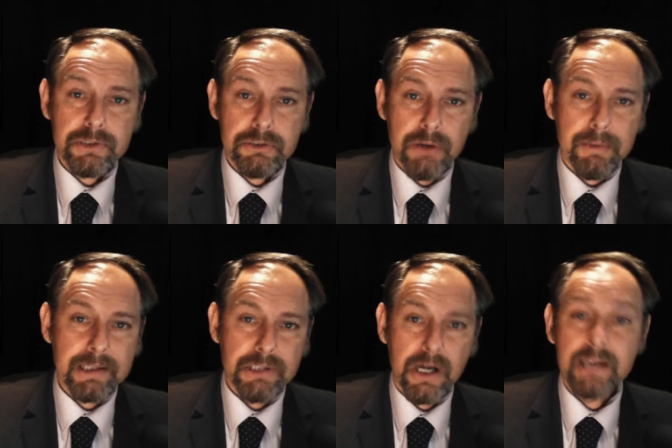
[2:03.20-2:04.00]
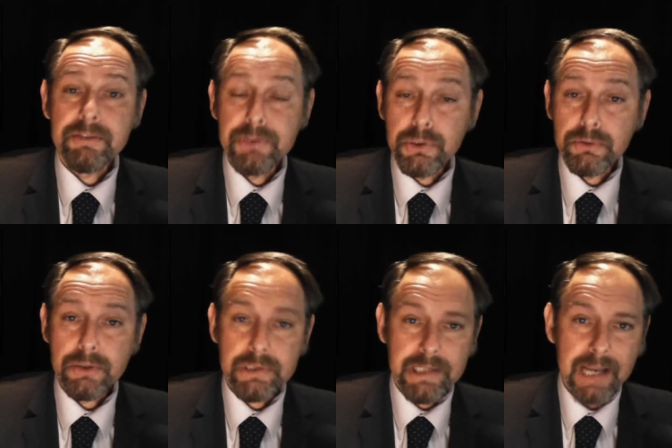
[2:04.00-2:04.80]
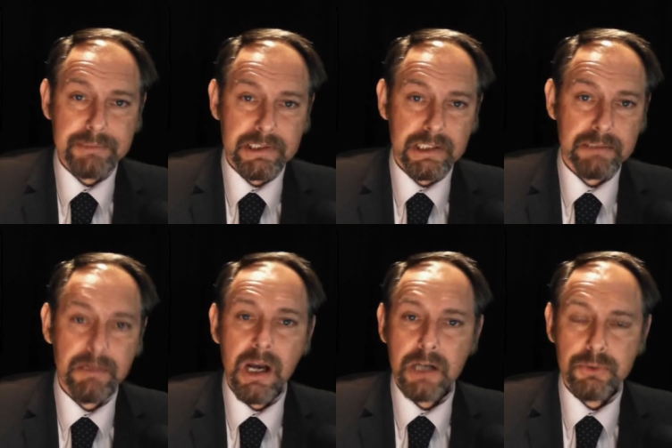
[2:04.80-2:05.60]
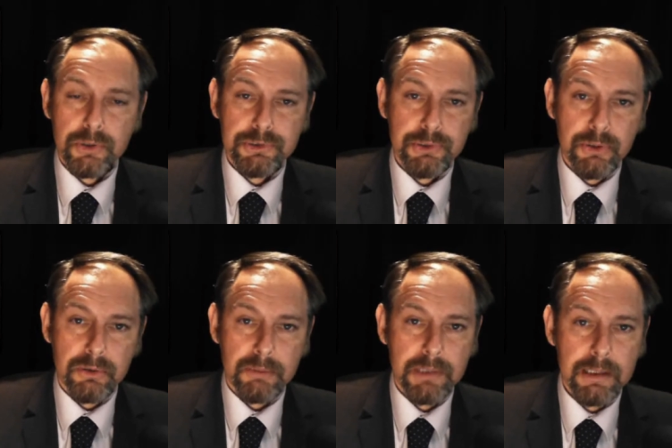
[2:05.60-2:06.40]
the growing tide of Euroscepticism across Europe.